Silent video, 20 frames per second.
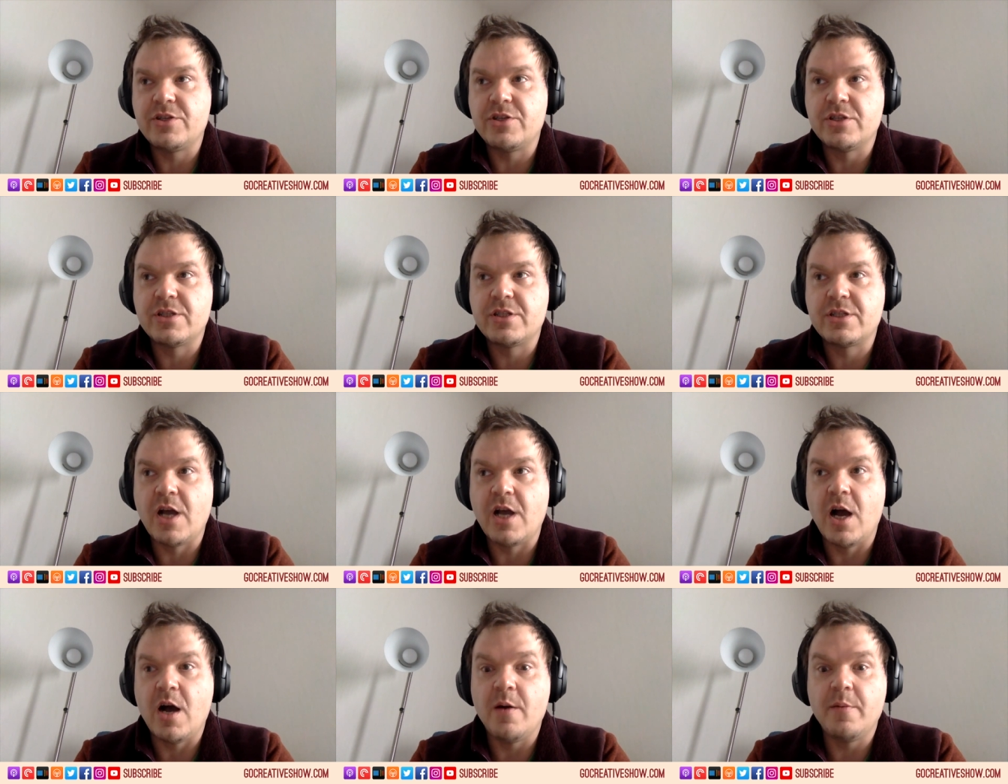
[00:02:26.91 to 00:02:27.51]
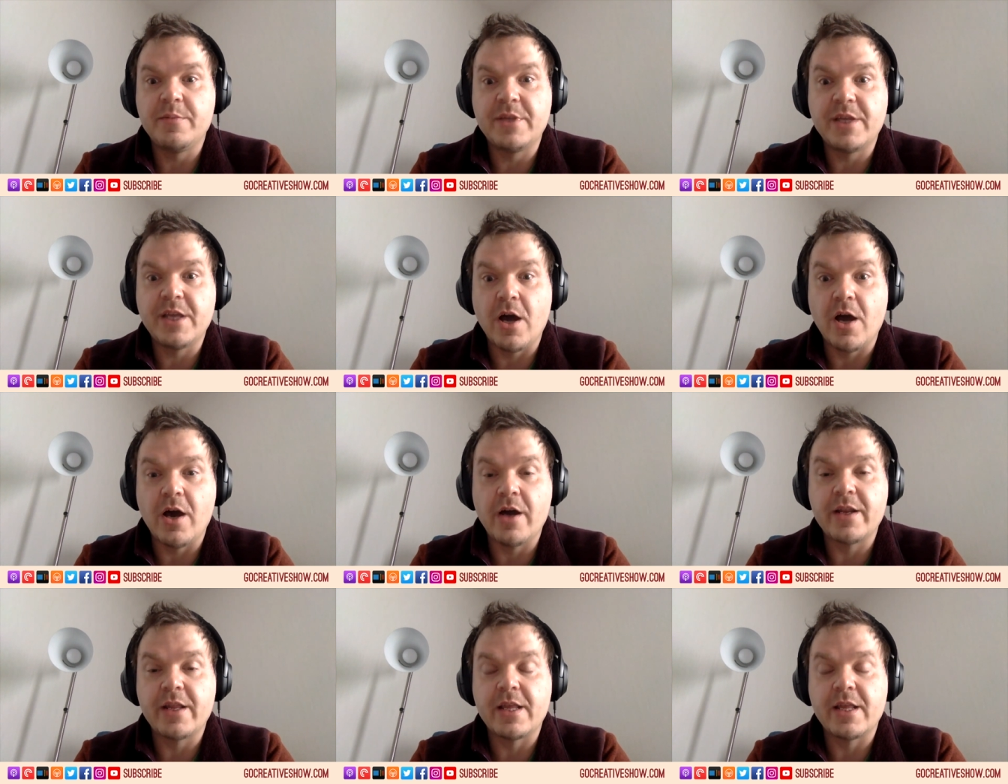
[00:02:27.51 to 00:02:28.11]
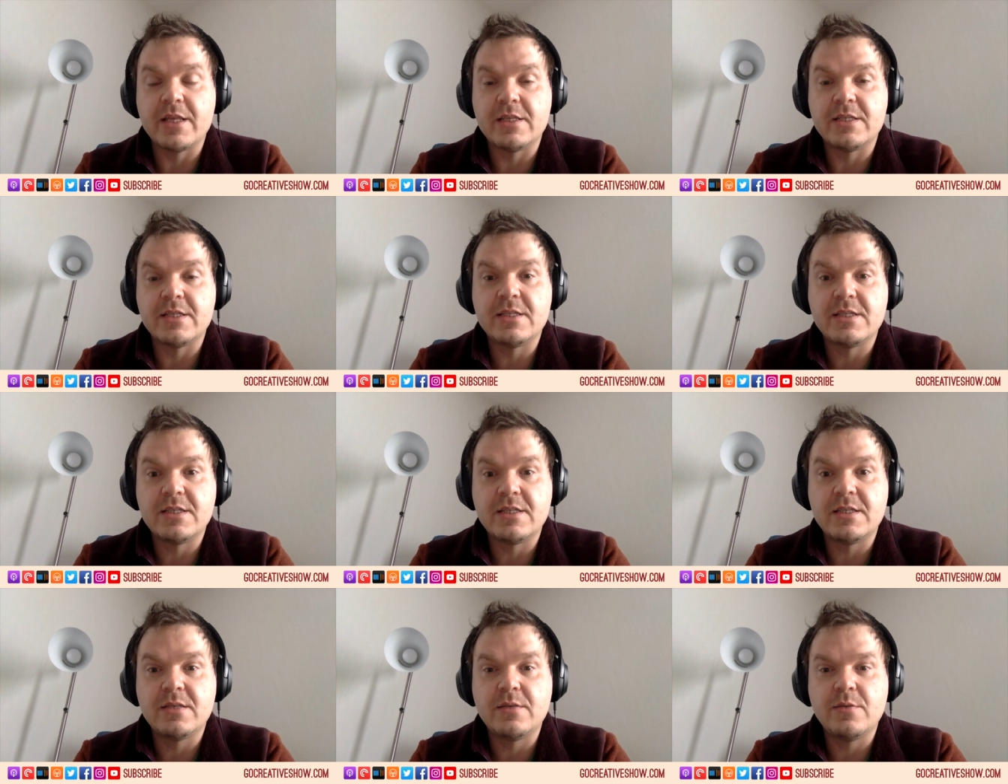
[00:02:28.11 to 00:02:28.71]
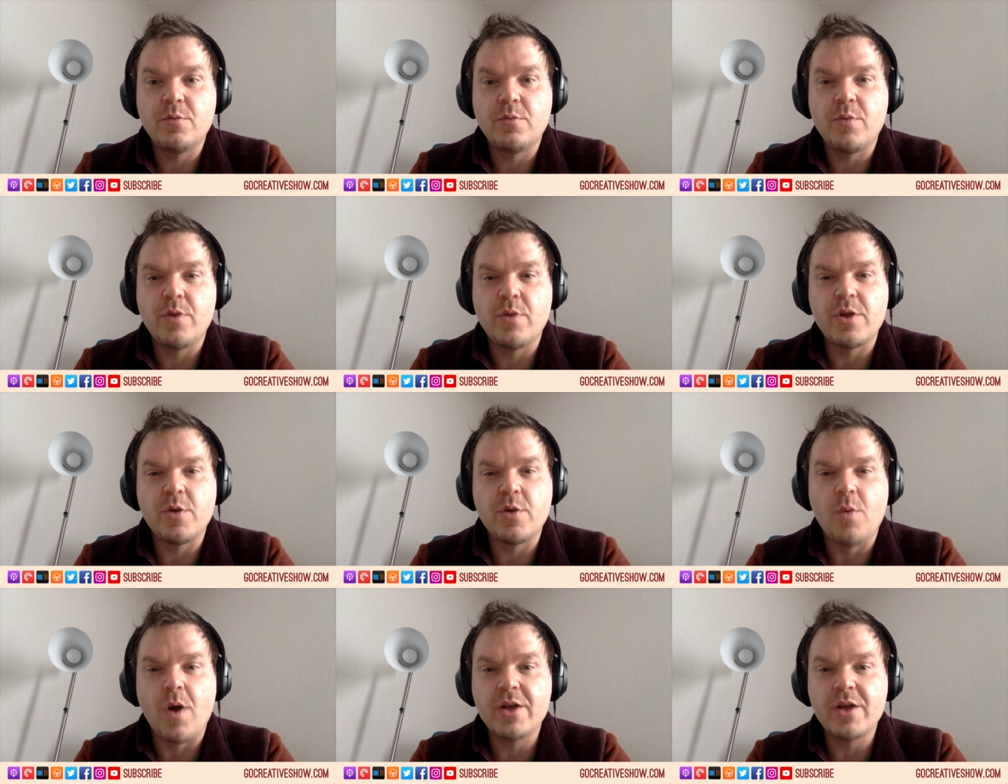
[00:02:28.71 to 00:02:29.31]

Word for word: just calm the audience when you're mm-hmm.